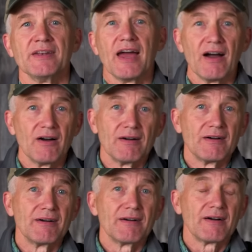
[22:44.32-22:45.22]
Now,
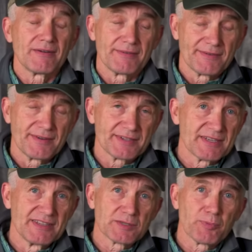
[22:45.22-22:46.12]

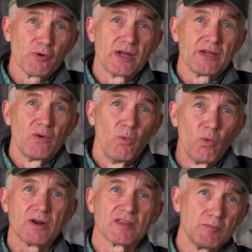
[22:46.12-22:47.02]
to this point,
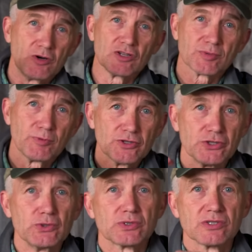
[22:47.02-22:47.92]
one of the multiple
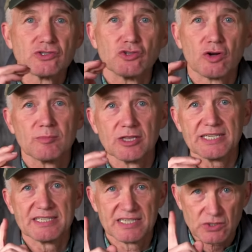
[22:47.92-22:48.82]
uses
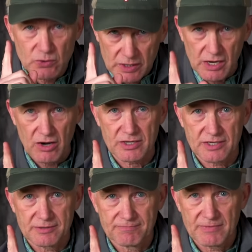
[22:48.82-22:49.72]
normally
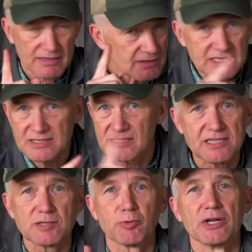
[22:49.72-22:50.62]
disregarded, at least to
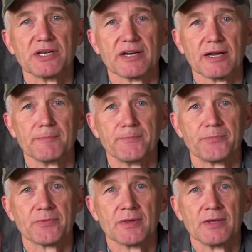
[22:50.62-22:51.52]
this point in time,
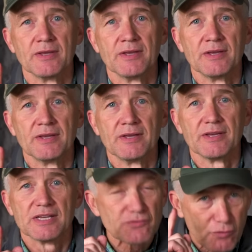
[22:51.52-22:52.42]

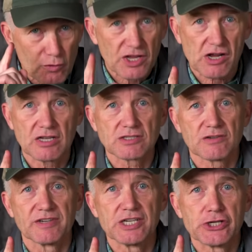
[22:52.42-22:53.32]
is for the
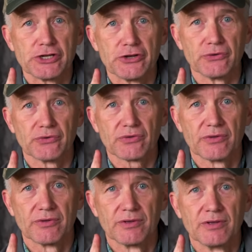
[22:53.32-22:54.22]
conservation use.
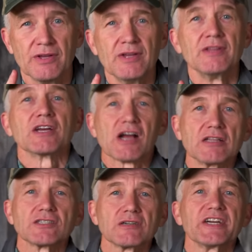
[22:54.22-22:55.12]
The
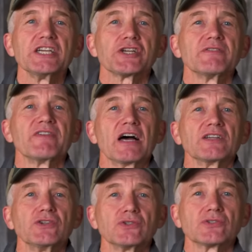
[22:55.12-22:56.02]
conservation
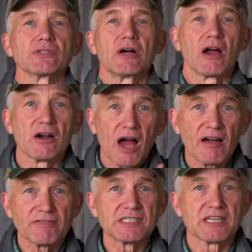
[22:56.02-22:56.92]
values are
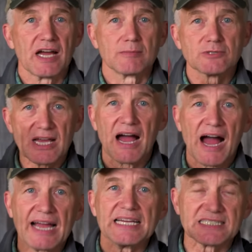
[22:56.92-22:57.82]
oftentimes the
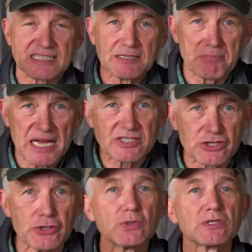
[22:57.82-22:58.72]
highest and
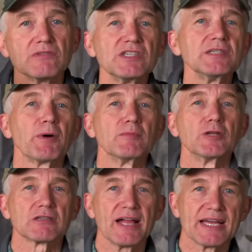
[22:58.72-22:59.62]
best use of these
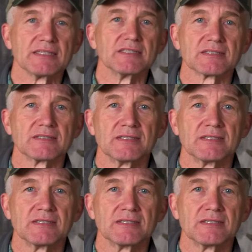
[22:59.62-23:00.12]
public lands.